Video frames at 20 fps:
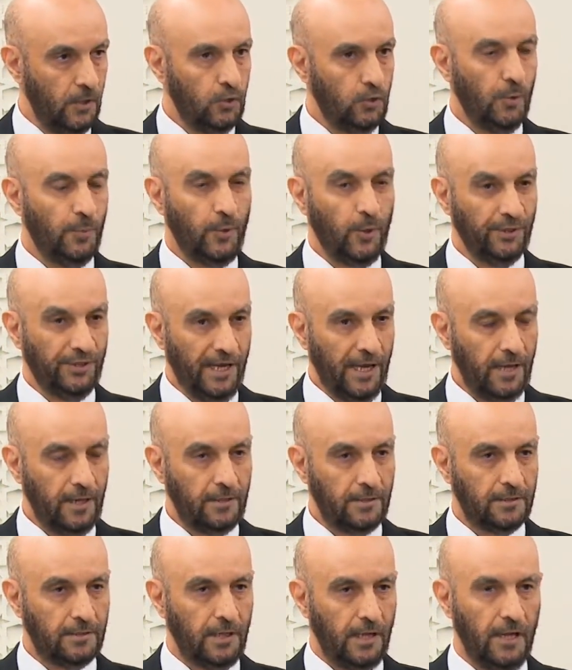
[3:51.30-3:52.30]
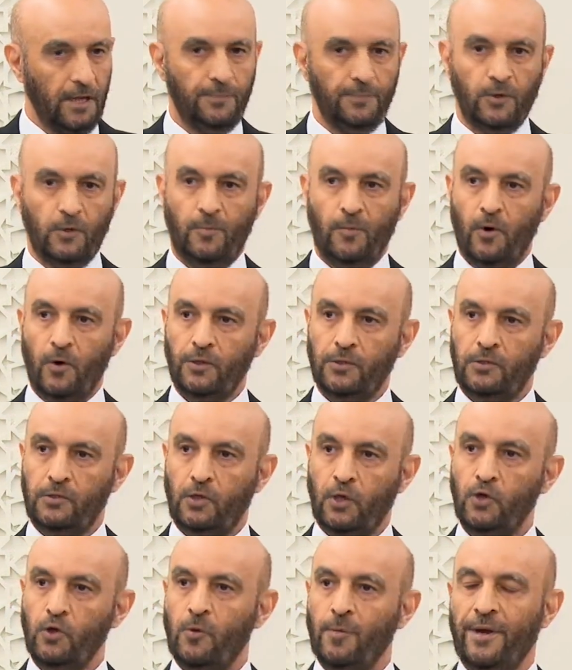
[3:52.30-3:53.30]
to protect and promote
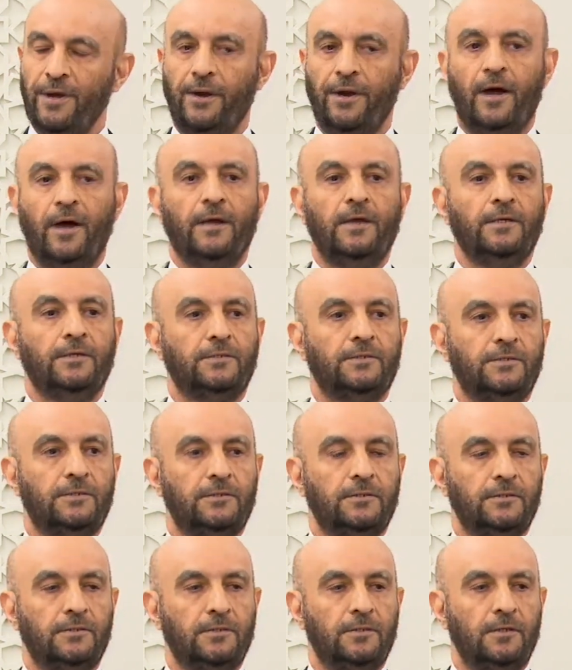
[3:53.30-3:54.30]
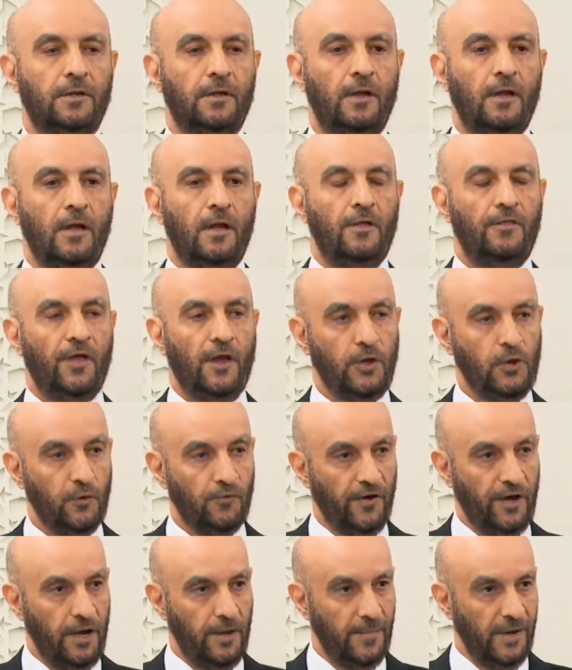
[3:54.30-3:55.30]
human rights. Thank you
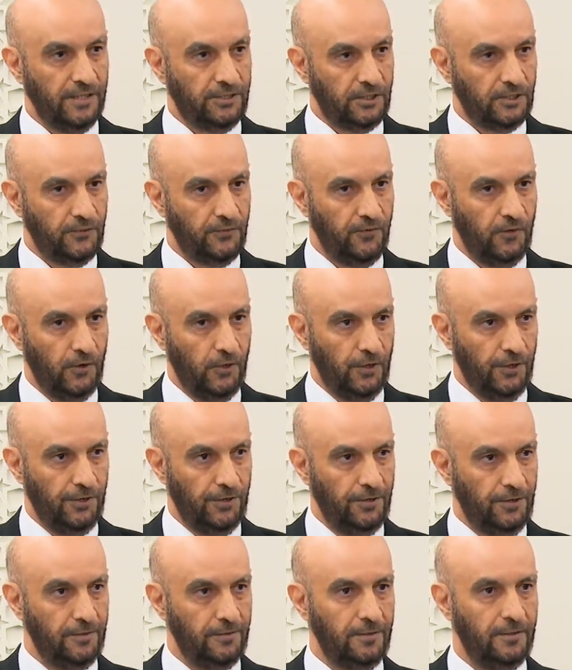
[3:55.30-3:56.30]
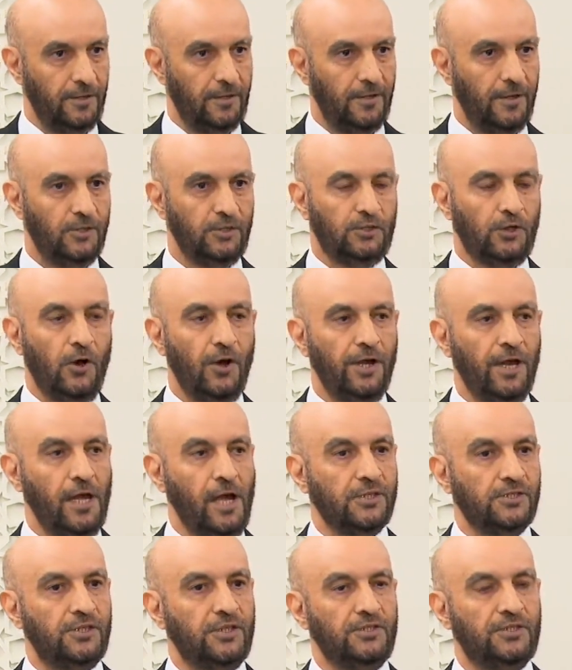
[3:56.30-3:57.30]
very much for joining
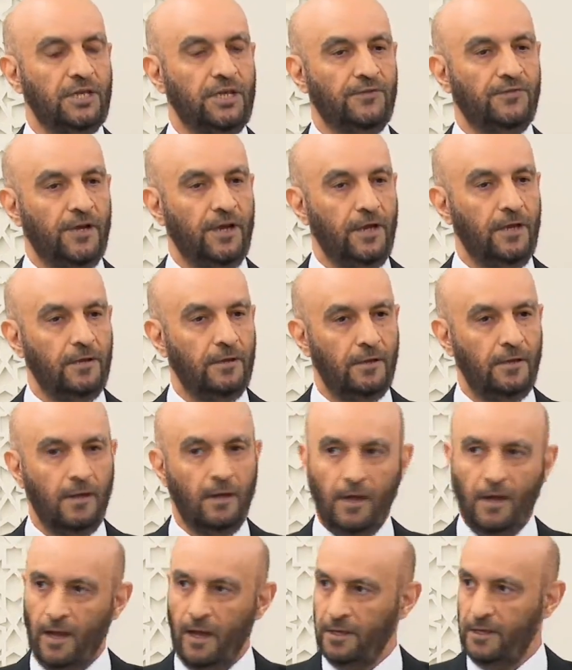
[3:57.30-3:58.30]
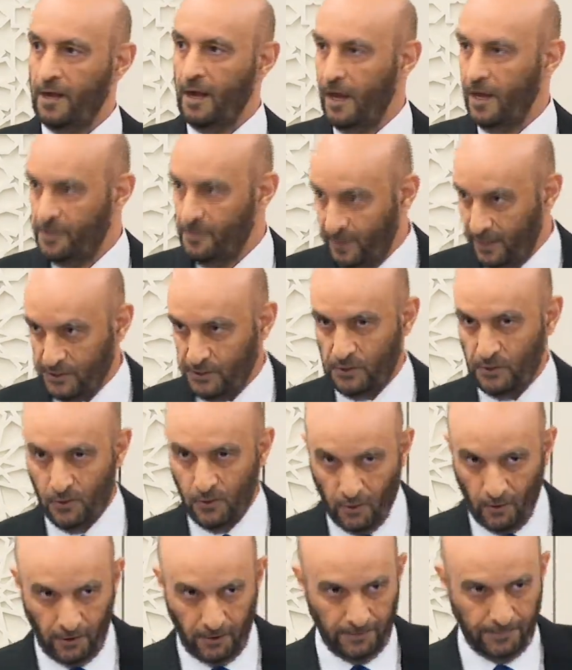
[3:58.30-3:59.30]
us this evening, and God bless you
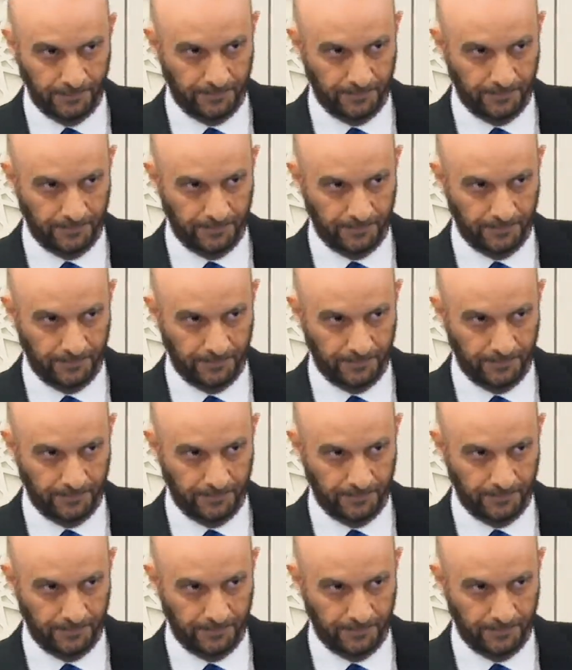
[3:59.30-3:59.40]
all.